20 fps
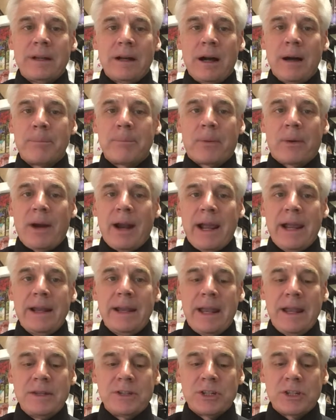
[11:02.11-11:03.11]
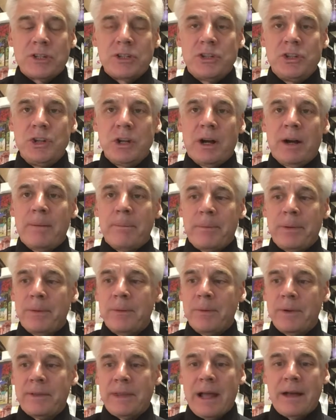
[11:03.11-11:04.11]
upright and just jump
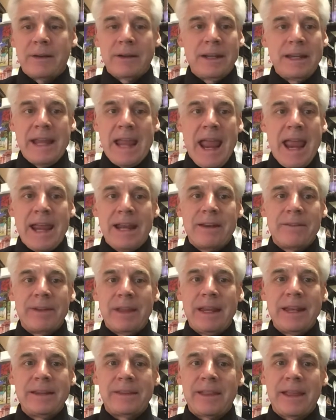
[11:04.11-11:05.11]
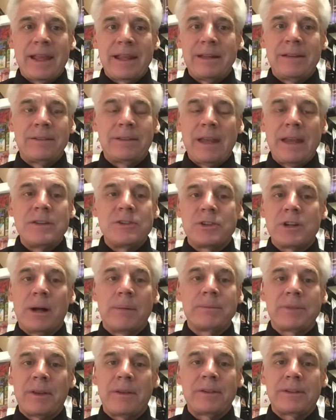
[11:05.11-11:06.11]
without any aid of anything, and
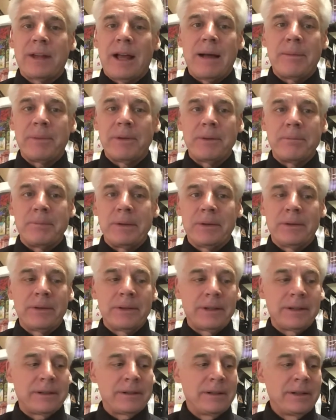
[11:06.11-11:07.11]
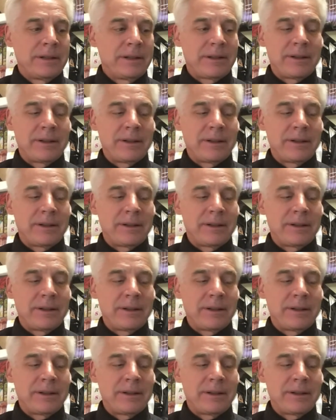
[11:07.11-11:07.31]
jump to the top of the building,